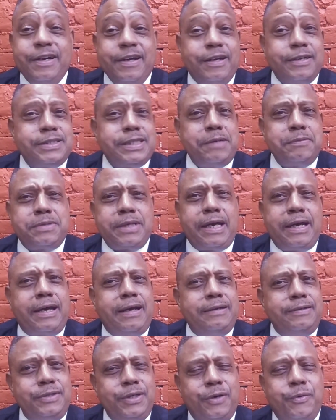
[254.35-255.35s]
Because
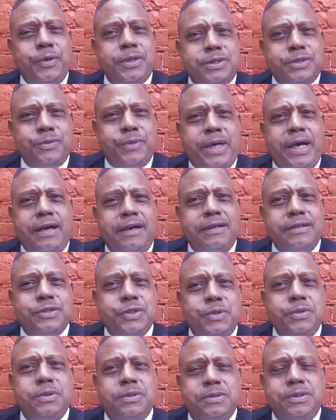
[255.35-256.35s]
sometimes, you know, once in a while I
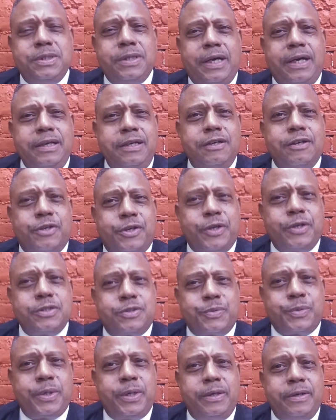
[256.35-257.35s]
do, you know, I hear a
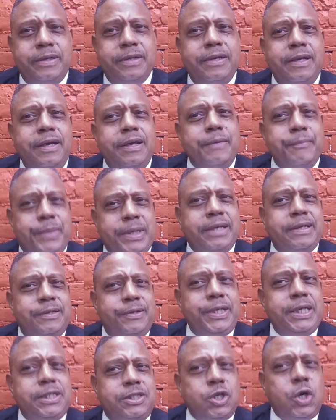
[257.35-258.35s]
curse word,
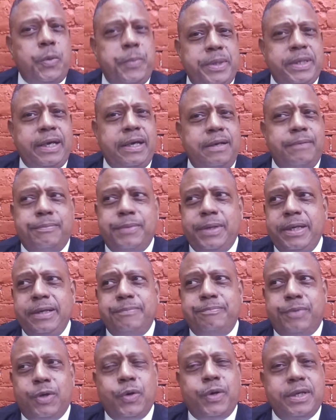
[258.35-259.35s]
but he told me that it,
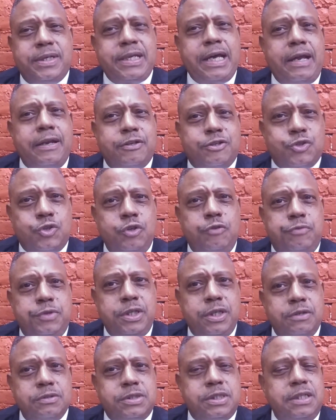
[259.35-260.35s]
it broke it down to truth.
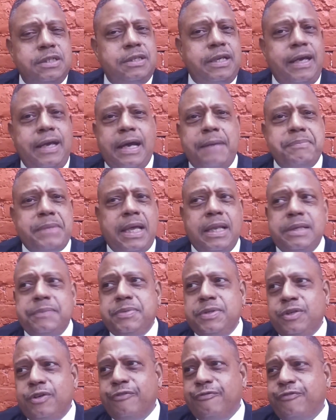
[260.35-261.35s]
You know, see, today I'm not
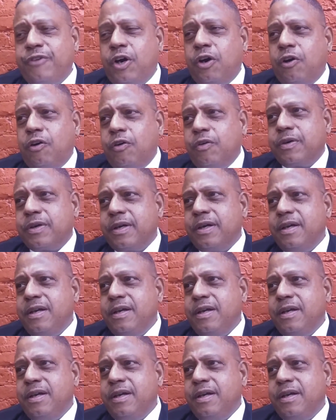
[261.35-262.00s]
living in the fog.